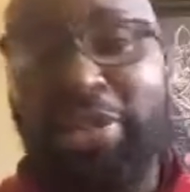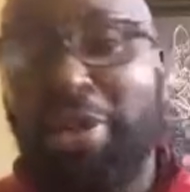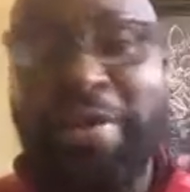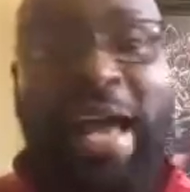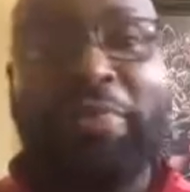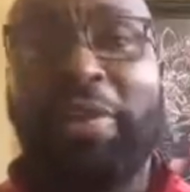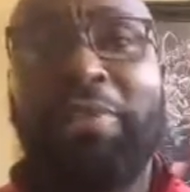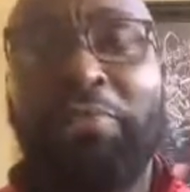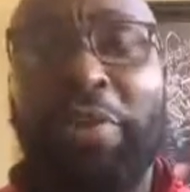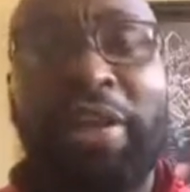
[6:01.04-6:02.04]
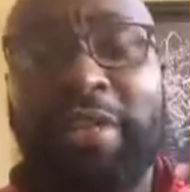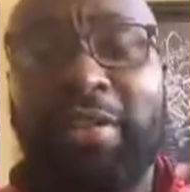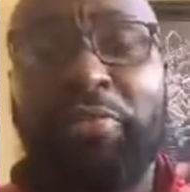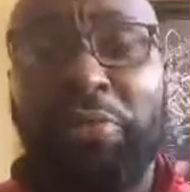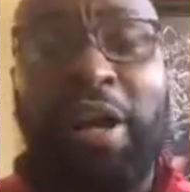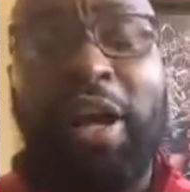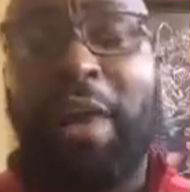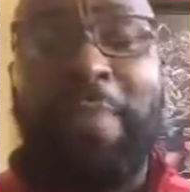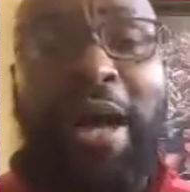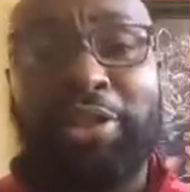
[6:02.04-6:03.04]
you're not really real
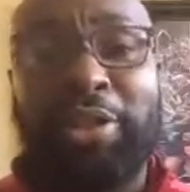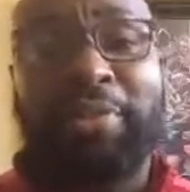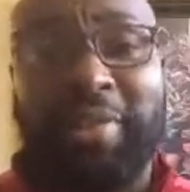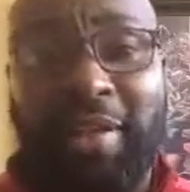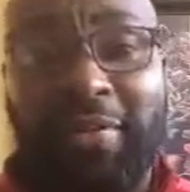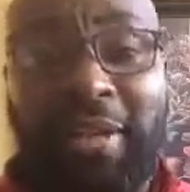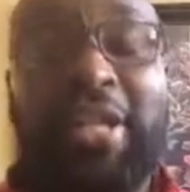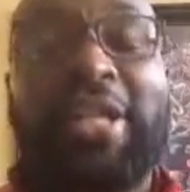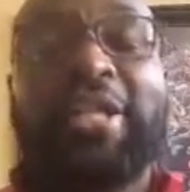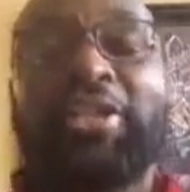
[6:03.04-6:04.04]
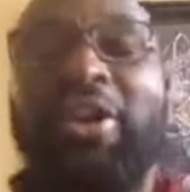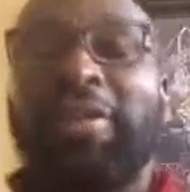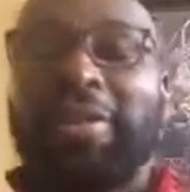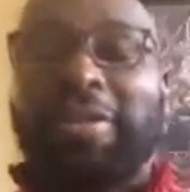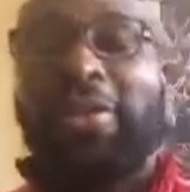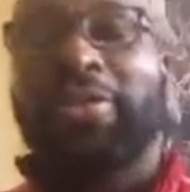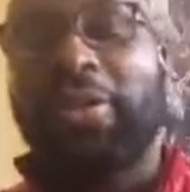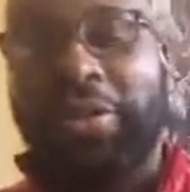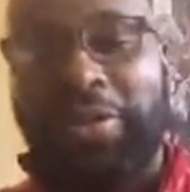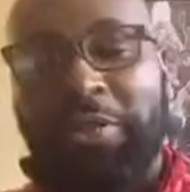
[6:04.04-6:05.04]
about yourself. So
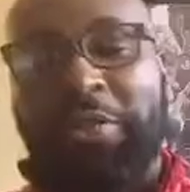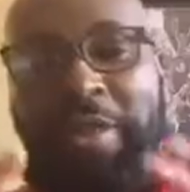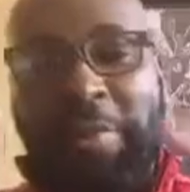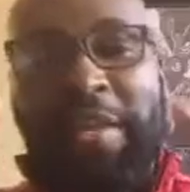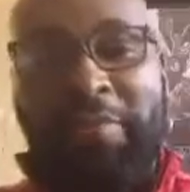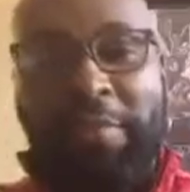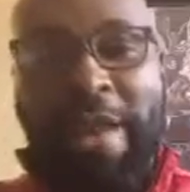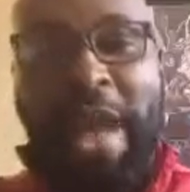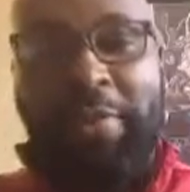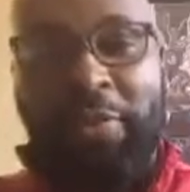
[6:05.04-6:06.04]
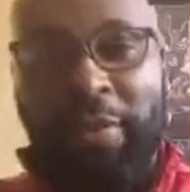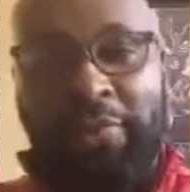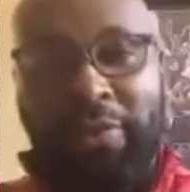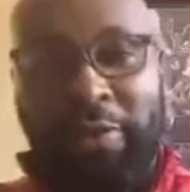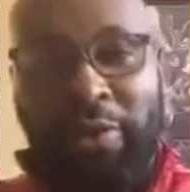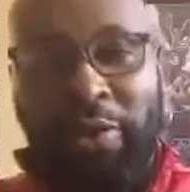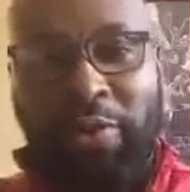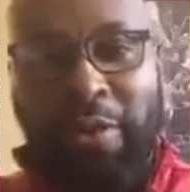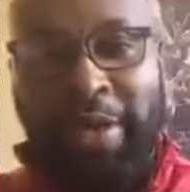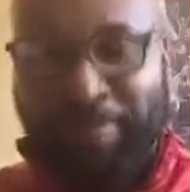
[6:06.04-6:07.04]
let me give you Bible real
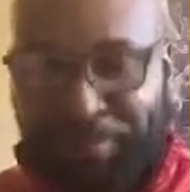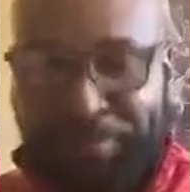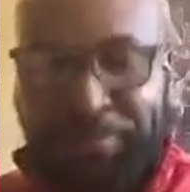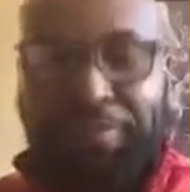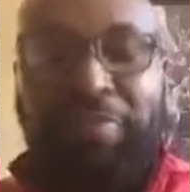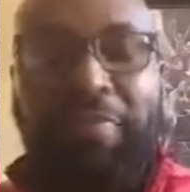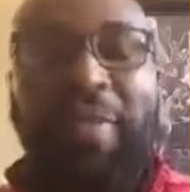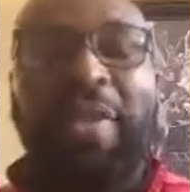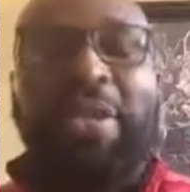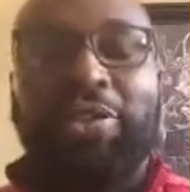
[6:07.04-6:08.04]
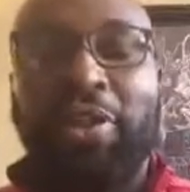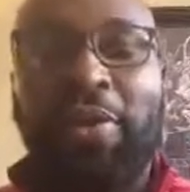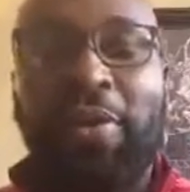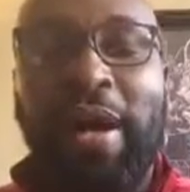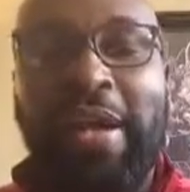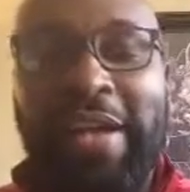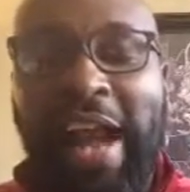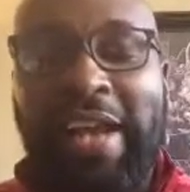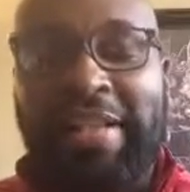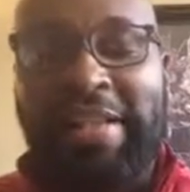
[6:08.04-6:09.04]
quick. So
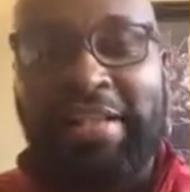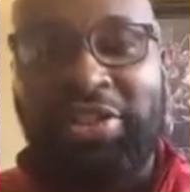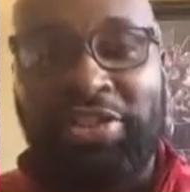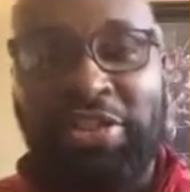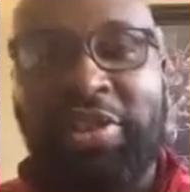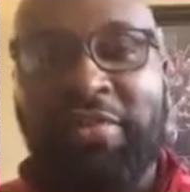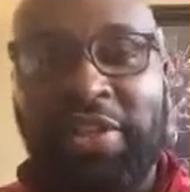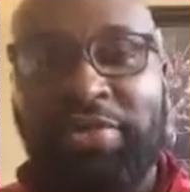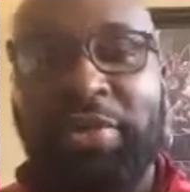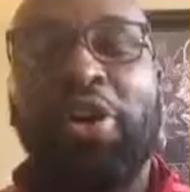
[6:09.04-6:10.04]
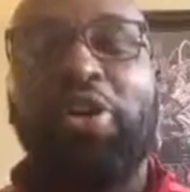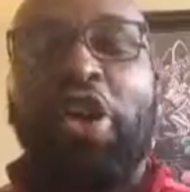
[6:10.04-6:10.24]
the children of Israel